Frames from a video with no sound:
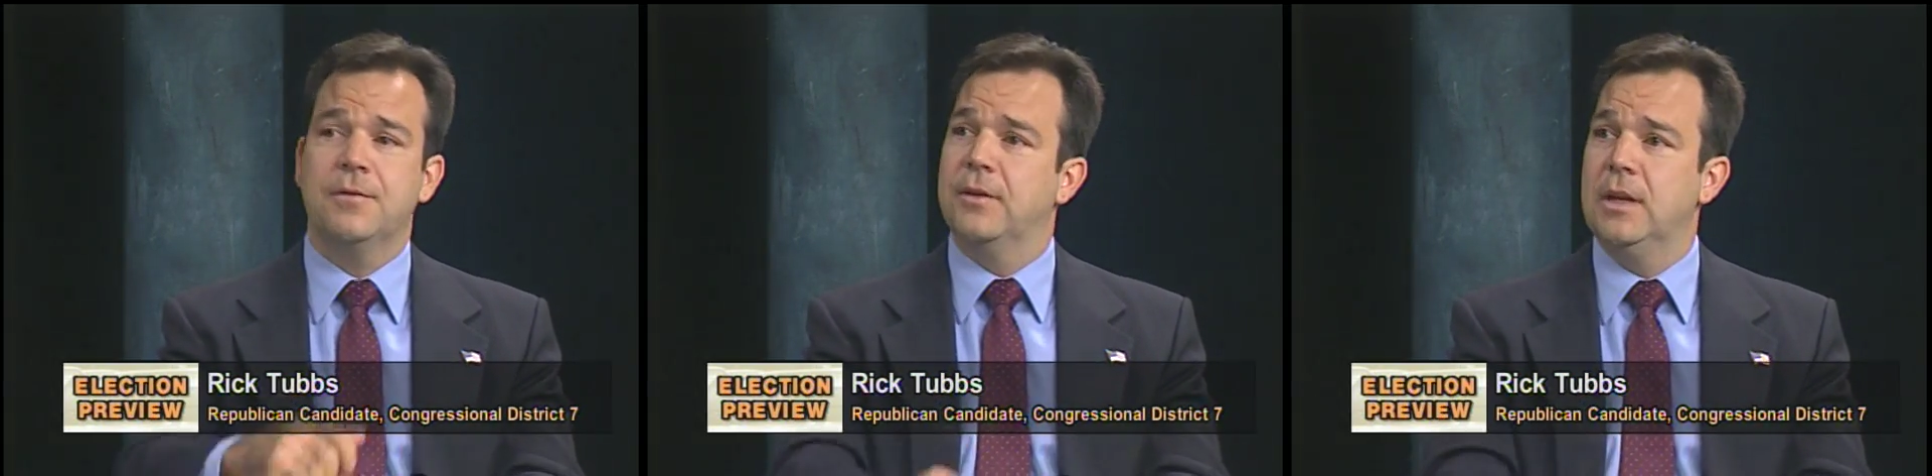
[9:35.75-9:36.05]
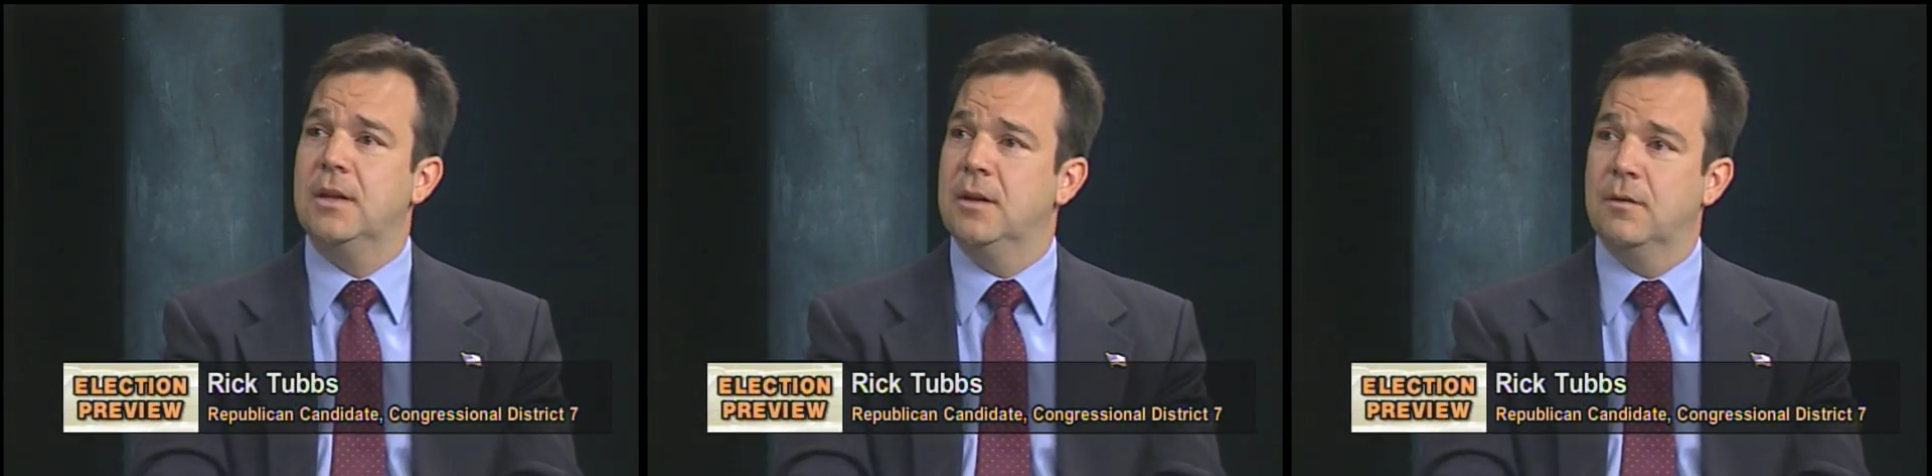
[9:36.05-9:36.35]

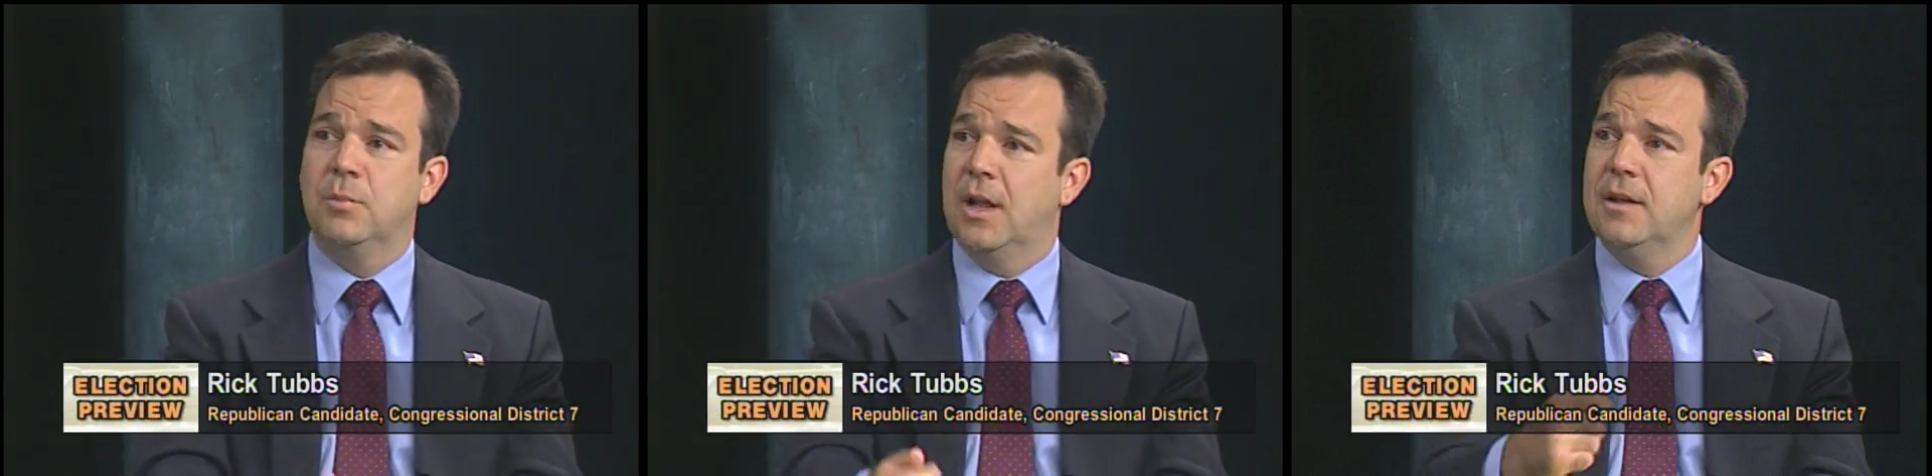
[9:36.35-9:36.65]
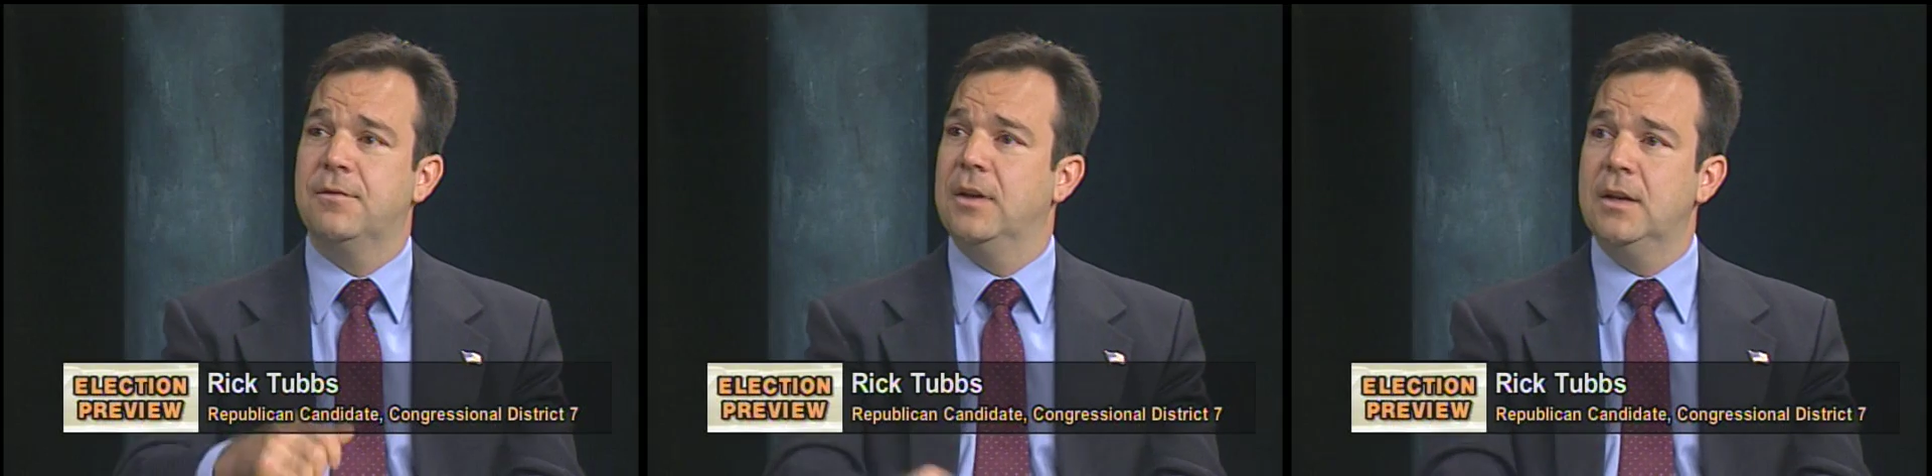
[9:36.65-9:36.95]
feet,
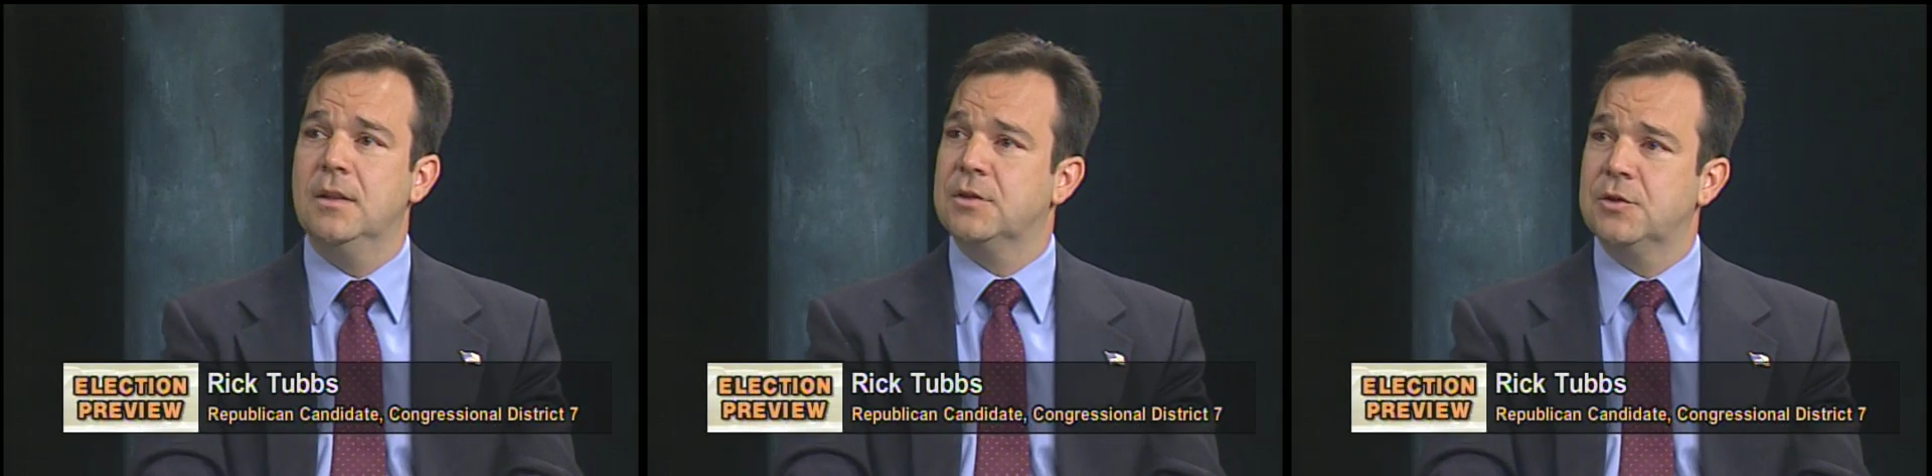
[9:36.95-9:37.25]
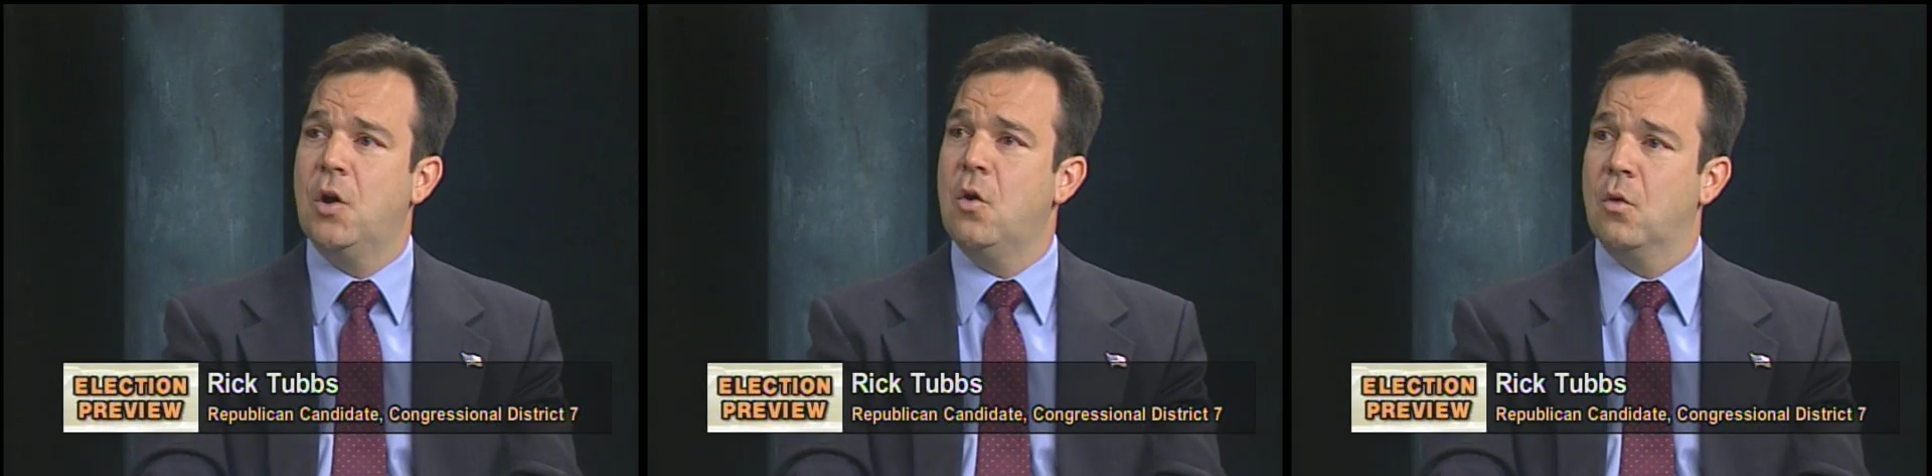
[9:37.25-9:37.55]
bloody feet in the
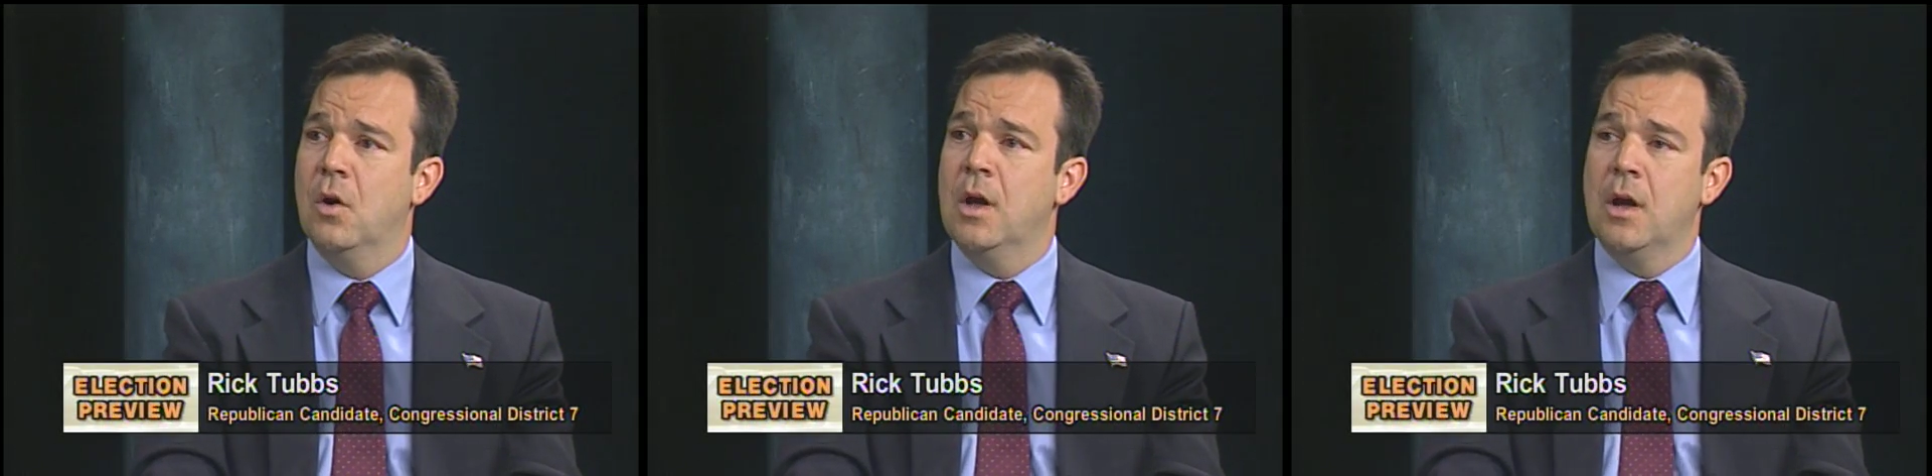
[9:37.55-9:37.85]
snow.